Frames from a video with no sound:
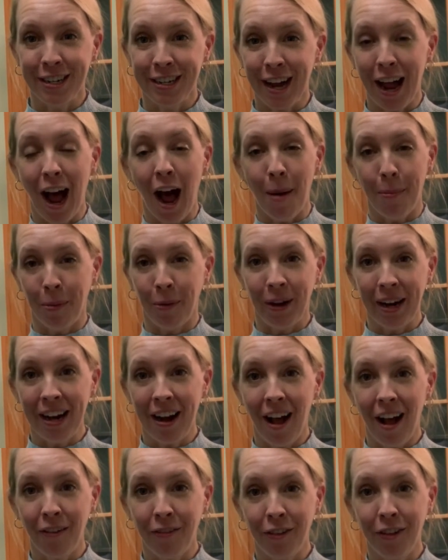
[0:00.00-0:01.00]
to operate
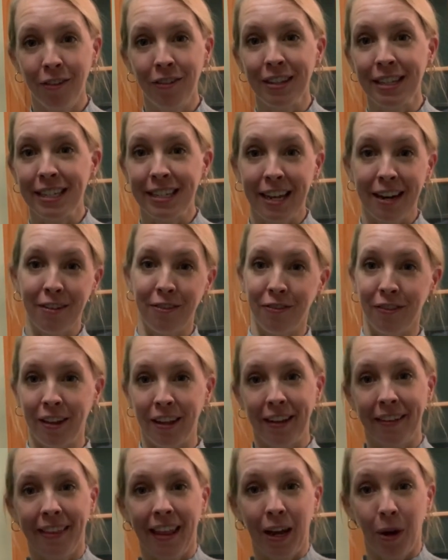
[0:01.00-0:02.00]
off of instead of
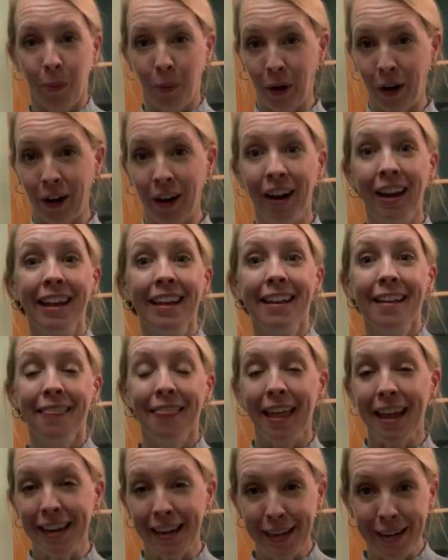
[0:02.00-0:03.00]
feeling like we're
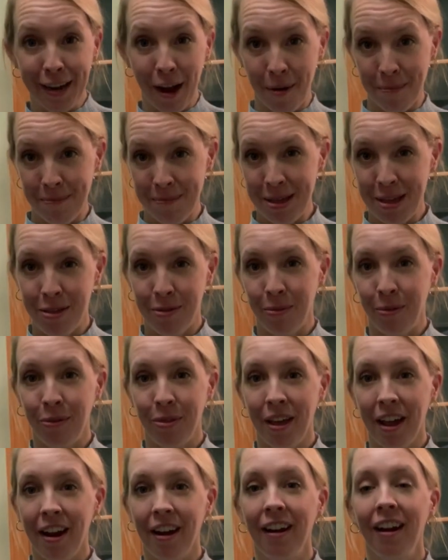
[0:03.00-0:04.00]
like Gumby through
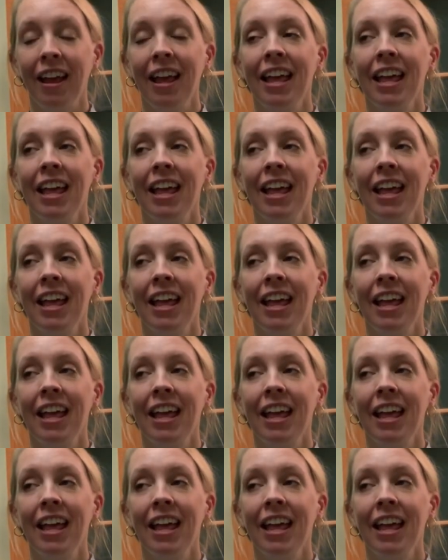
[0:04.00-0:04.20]
there.